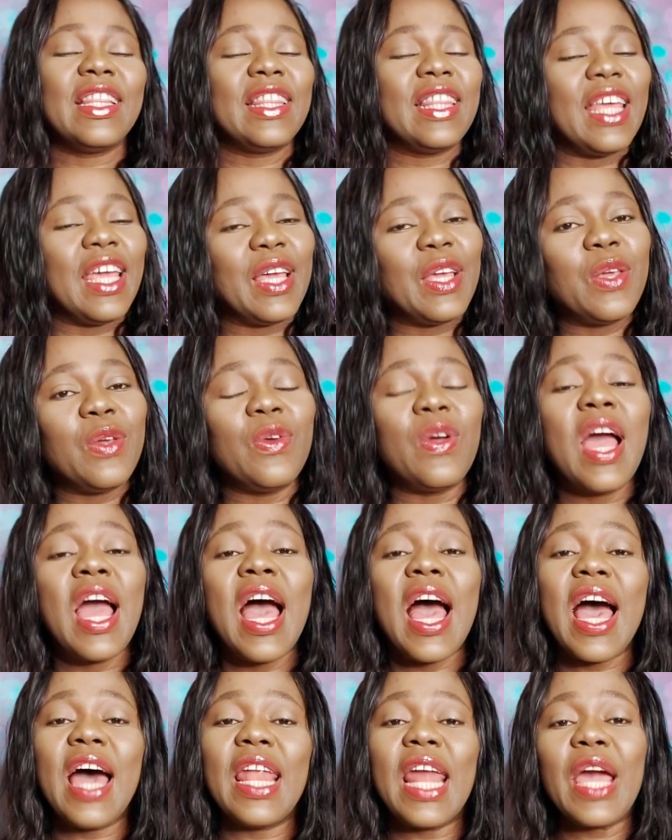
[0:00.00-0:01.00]
Thank you.
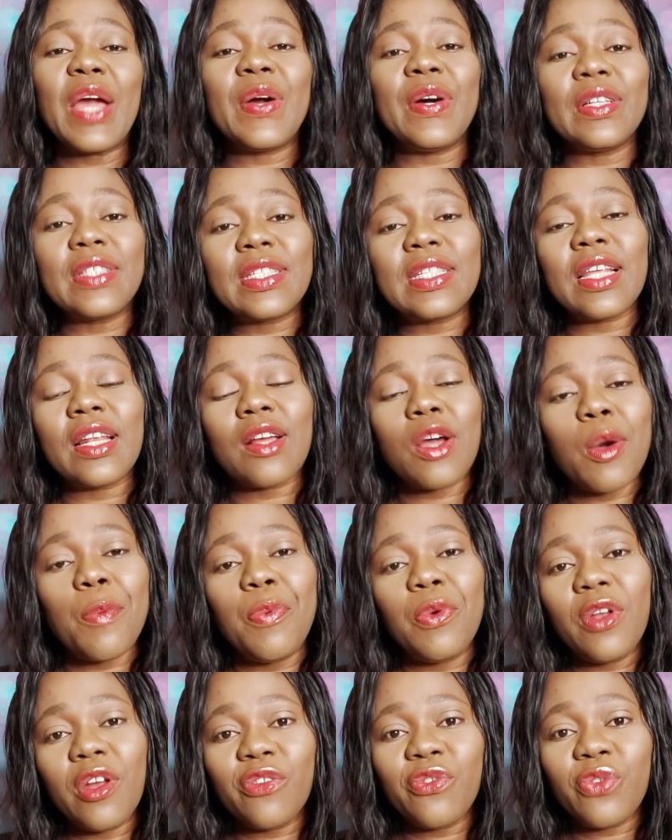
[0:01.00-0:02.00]
And I got a
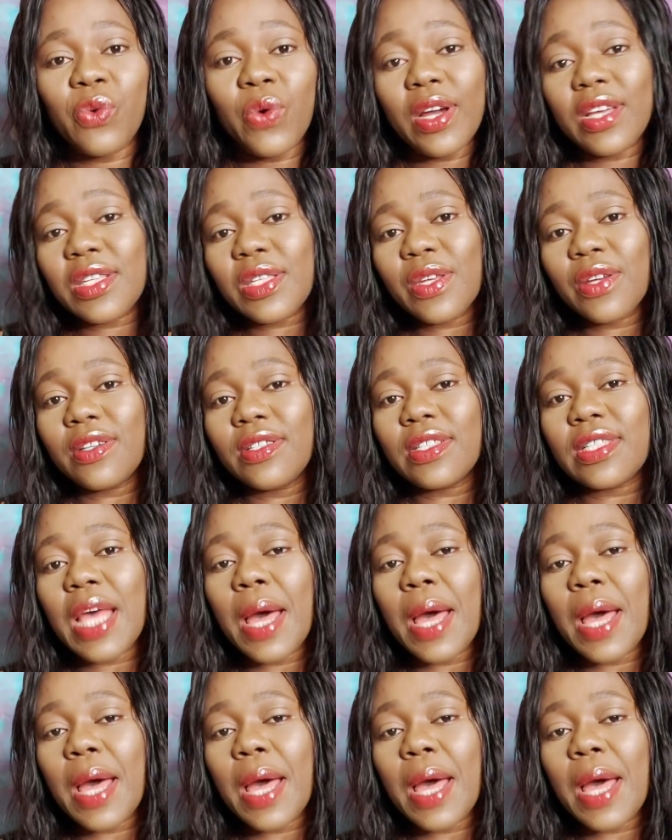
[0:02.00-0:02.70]
couple of questions